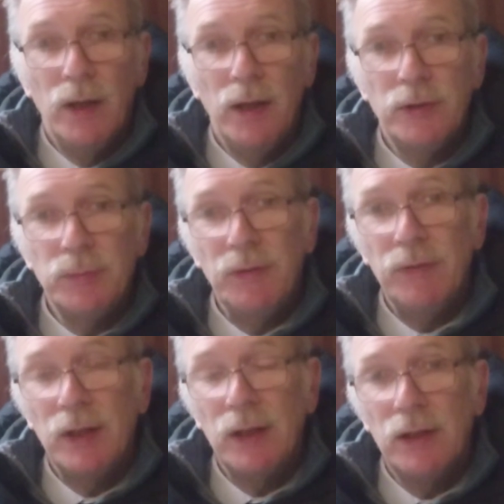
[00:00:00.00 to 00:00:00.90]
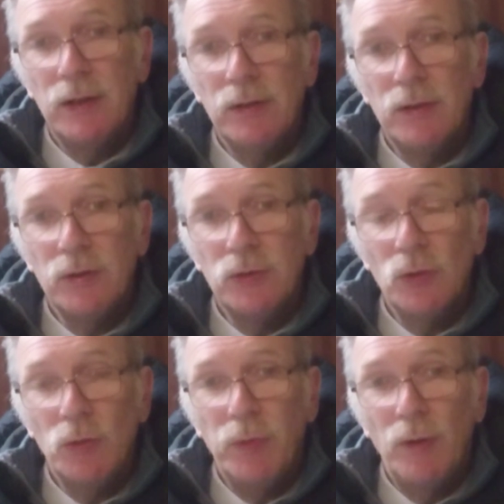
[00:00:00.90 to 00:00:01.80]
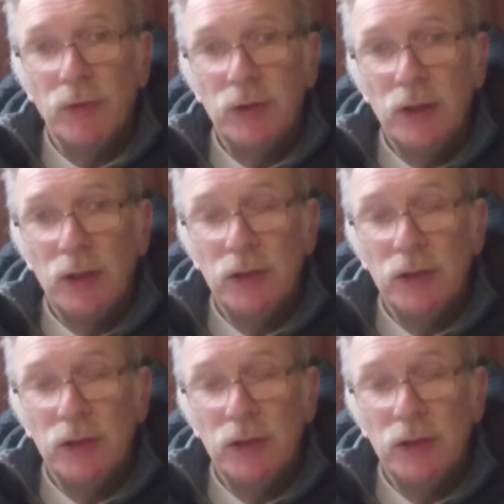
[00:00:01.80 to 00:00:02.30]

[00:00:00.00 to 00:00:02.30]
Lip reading: Elizabethan England saw poverty